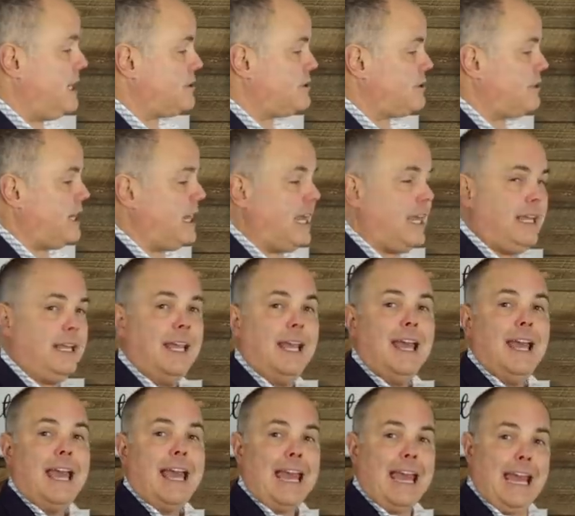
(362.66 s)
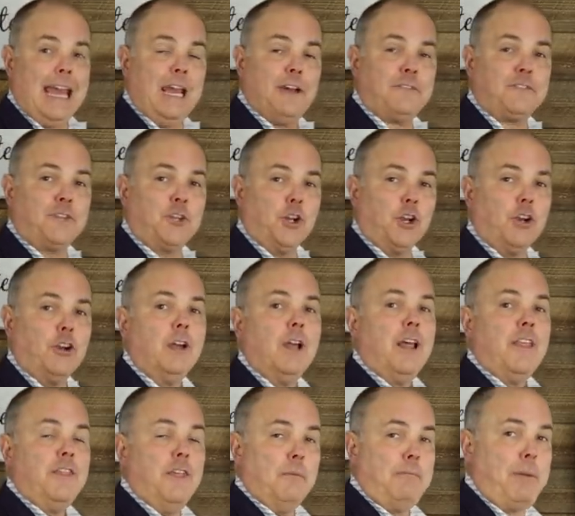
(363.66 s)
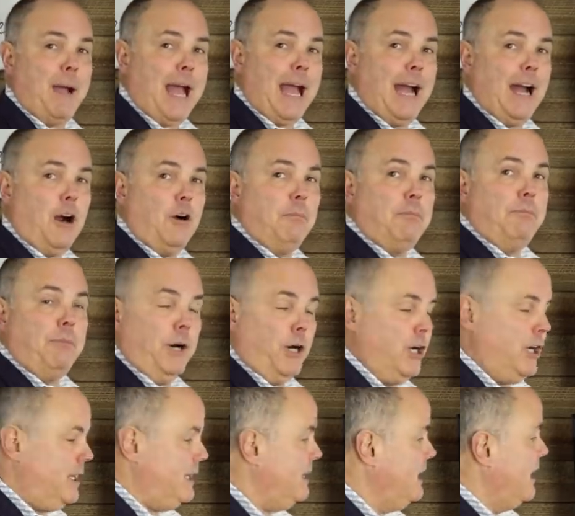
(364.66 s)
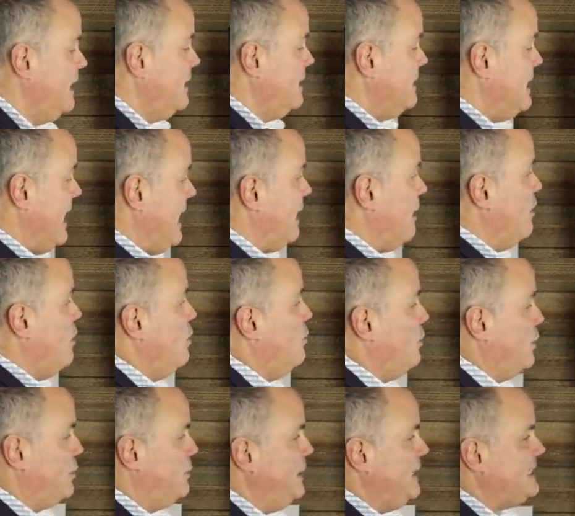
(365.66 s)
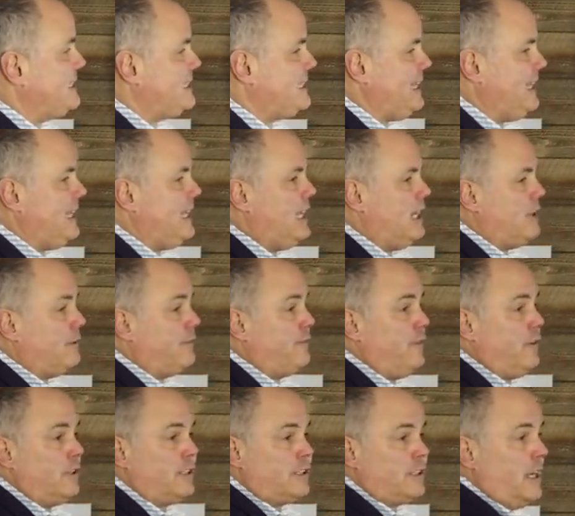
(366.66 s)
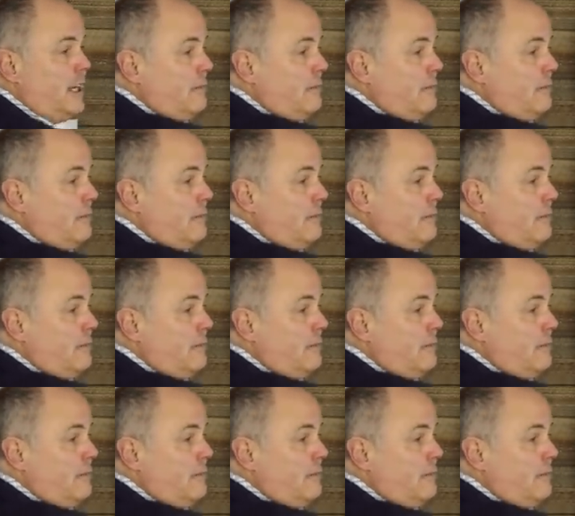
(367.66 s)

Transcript: yesterday after the Powell put. Now, what do we see here? First